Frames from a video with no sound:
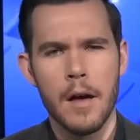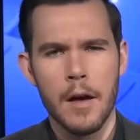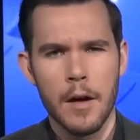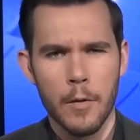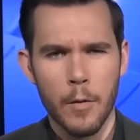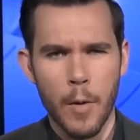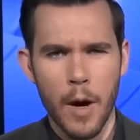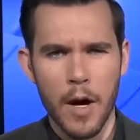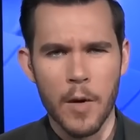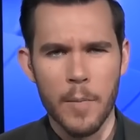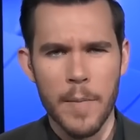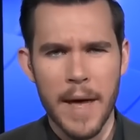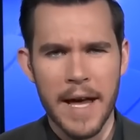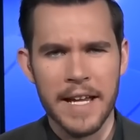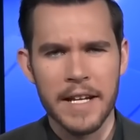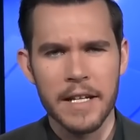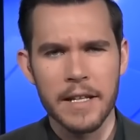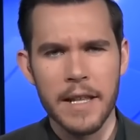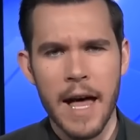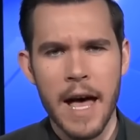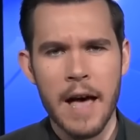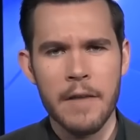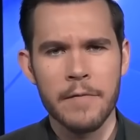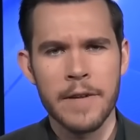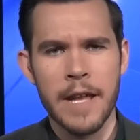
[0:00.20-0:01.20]
Welcome back to
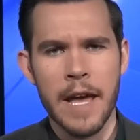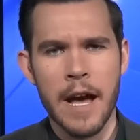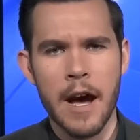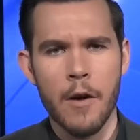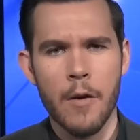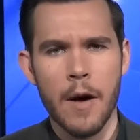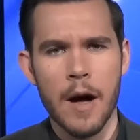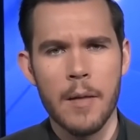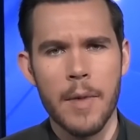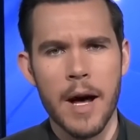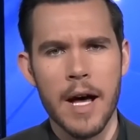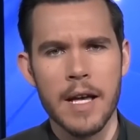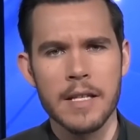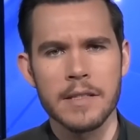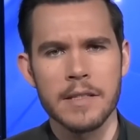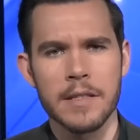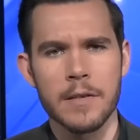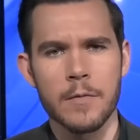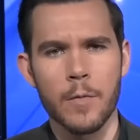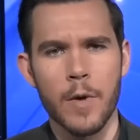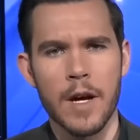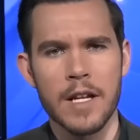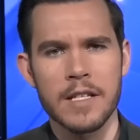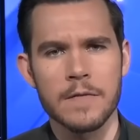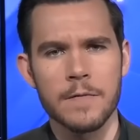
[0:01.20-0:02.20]
Live Now. I'm
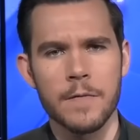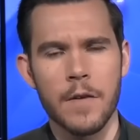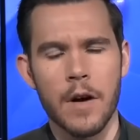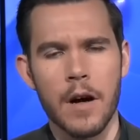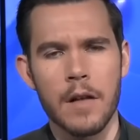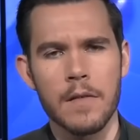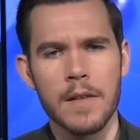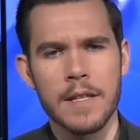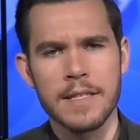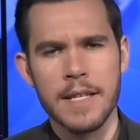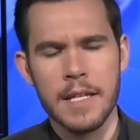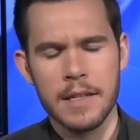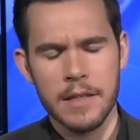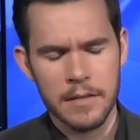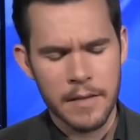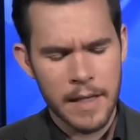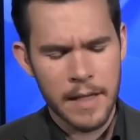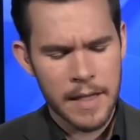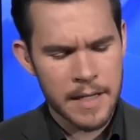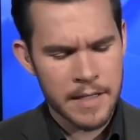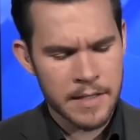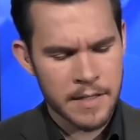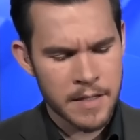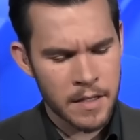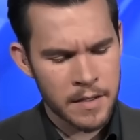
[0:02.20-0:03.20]
Austin Westfall. Let's get the
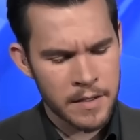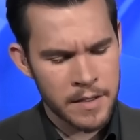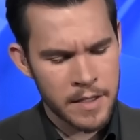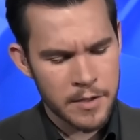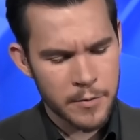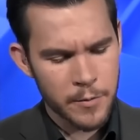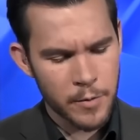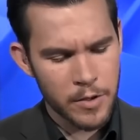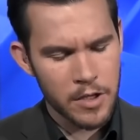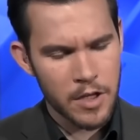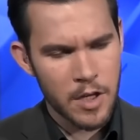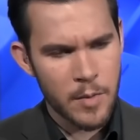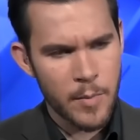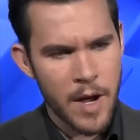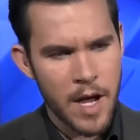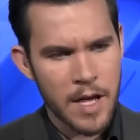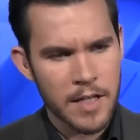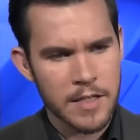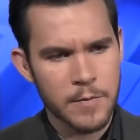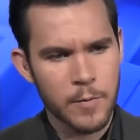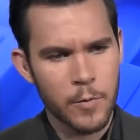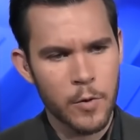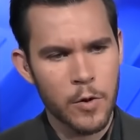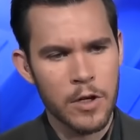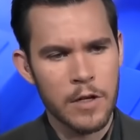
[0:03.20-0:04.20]
latest on the
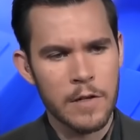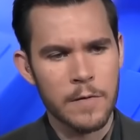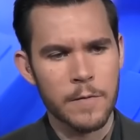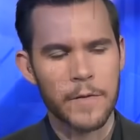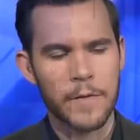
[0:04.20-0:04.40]
Israel-Hamas war, and for